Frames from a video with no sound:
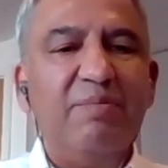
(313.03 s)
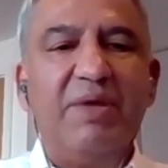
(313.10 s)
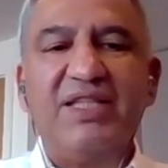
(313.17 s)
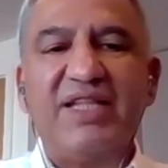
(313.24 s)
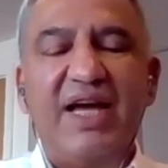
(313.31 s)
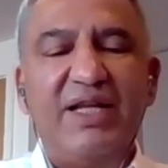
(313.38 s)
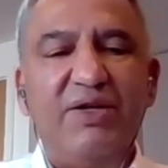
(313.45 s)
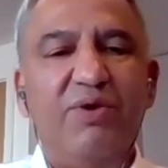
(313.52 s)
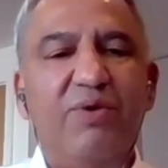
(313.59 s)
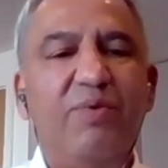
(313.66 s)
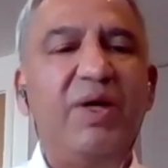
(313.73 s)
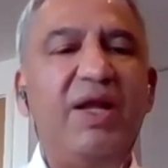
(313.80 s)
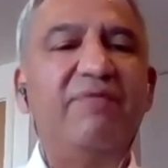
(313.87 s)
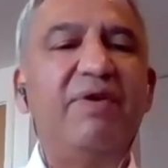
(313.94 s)
because I know
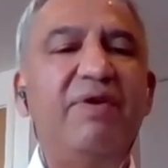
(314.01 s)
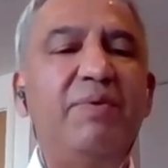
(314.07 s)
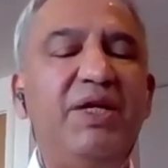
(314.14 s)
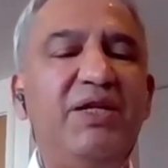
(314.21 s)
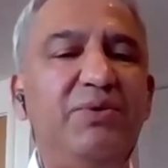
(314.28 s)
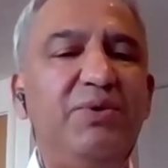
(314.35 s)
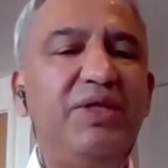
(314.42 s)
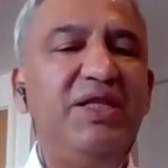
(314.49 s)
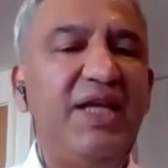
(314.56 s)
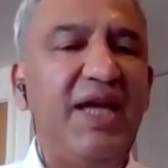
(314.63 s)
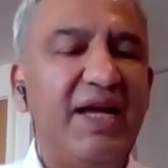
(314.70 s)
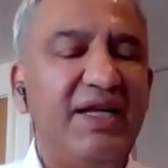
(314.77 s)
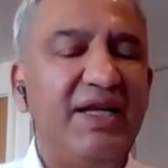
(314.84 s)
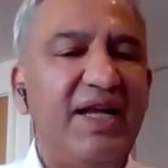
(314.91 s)
whatever we do in
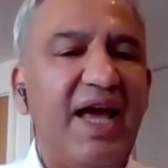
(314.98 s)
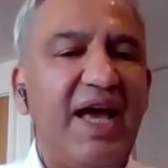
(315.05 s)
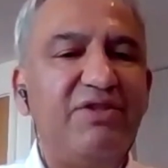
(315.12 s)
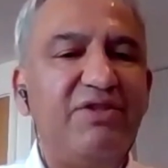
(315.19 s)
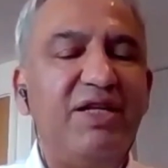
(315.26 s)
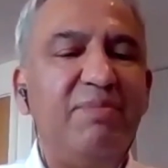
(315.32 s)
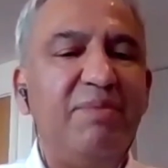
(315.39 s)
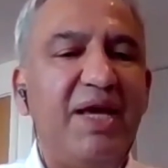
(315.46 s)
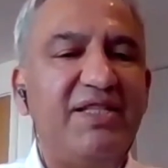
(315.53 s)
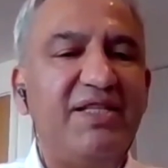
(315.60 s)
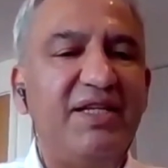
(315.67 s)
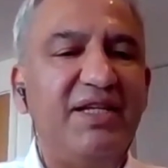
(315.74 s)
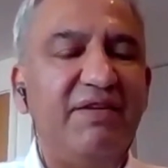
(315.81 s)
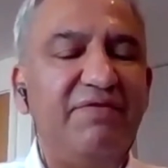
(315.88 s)
the end actually
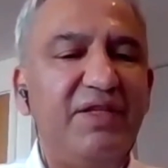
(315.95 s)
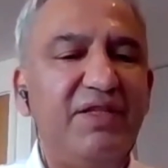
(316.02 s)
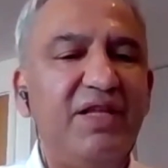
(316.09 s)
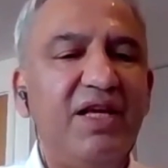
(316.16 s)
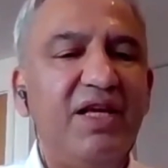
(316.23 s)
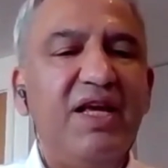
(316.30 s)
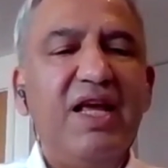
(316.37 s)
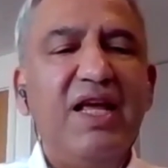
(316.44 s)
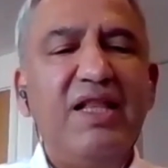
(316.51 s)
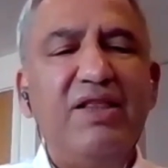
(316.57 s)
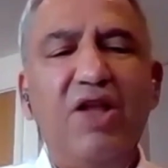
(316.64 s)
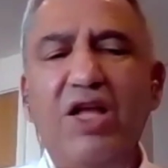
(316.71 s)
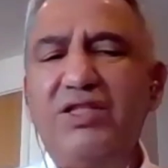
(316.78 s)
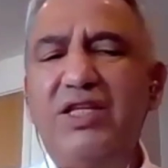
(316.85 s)
makes a difference,
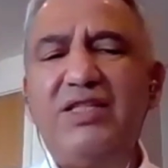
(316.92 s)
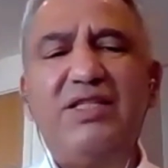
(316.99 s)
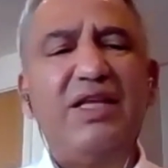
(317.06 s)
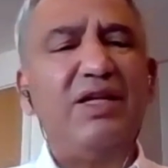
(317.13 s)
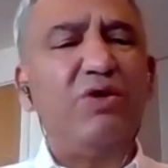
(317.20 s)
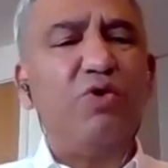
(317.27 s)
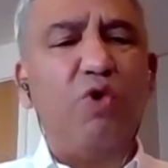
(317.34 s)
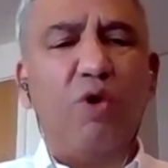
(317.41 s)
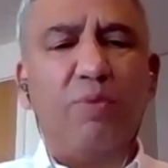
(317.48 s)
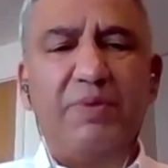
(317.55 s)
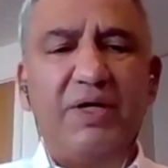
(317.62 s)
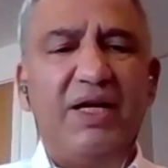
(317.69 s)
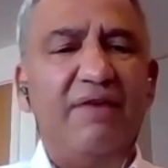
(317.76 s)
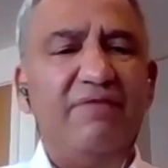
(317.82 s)
not just at a
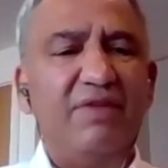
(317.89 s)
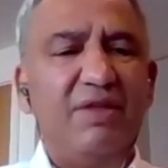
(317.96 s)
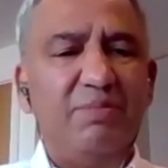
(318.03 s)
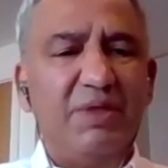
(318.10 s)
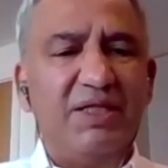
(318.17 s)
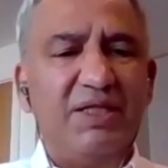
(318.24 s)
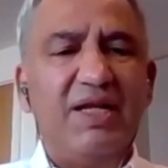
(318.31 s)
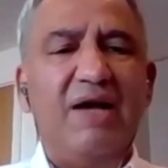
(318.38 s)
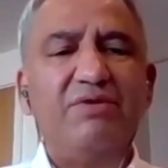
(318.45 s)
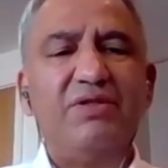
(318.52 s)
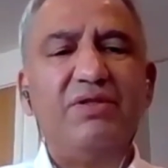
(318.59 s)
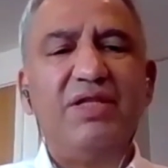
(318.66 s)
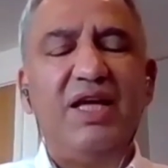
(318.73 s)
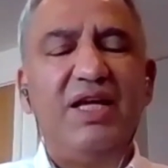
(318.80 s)
corporate level, but
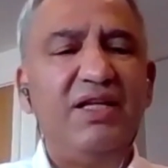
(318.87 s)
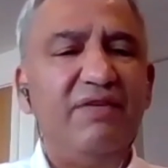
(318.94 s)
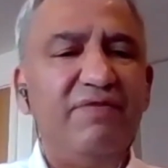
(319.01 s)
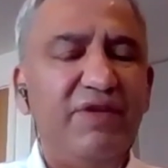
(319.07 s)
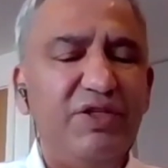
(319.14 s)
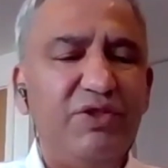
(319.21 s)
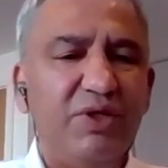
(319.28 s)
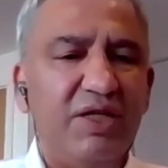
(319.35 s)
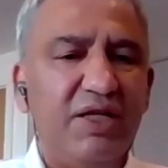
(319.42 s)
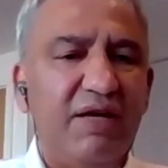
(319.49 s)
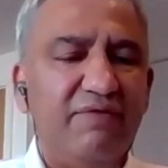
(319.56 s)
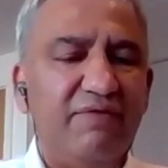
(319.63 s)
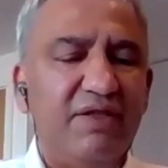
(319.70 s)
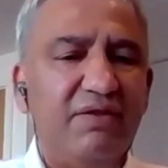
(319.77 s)
down to the individual
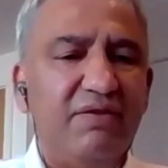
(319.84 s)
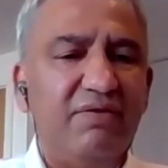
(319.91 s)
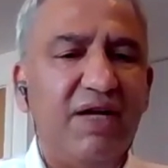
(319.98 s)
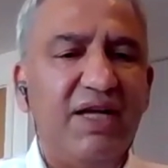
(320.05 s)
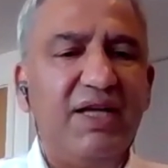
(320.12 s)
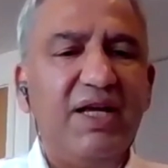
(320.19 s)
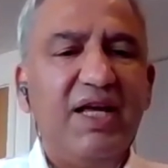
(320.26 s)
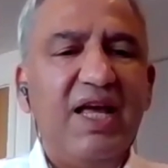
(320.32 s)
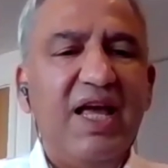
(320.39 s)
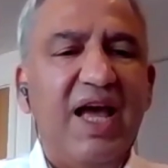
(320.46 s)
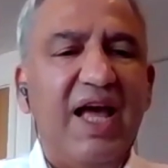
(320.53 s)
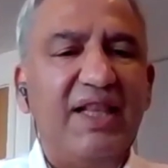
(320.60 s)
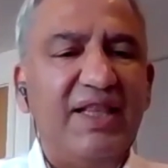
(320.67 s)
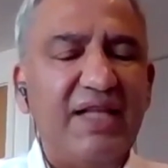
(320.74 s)
level, right?
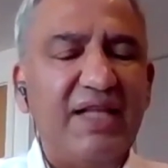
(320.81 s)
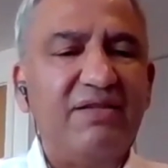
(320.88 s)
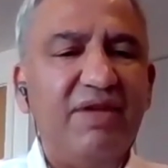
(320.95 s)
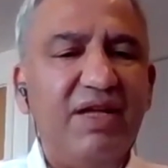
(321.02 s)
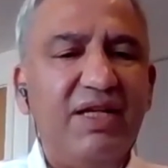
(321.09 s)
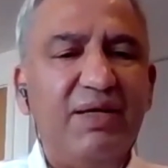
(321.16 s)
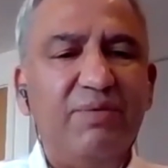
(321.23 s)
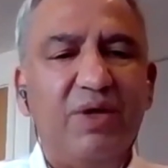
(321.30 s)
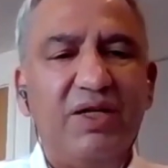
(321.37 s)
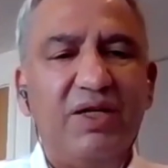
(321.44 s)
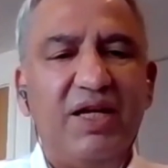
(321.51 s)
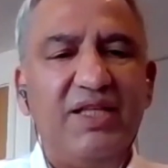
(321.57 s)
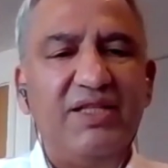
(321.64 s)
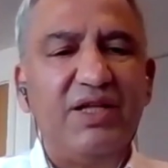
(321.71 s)
And that's really
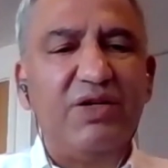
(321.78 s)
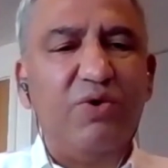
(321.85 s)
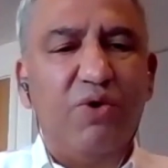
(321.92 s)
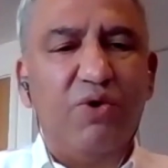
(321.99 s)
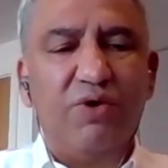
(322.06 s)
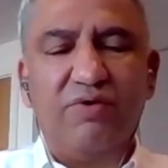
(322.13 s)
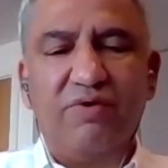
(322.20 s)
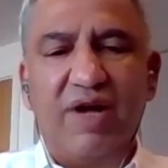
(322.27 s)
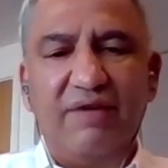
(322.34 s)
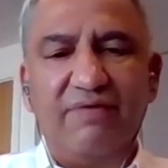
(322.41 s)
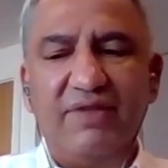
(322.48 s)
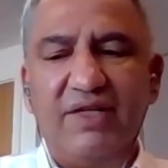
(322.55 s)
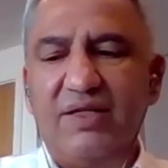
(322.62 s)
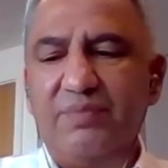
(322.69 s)
what is a core
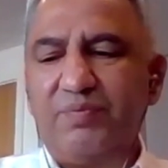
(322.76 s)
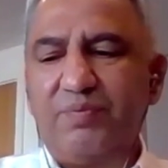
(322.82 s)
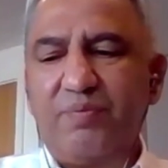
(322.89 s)
driver.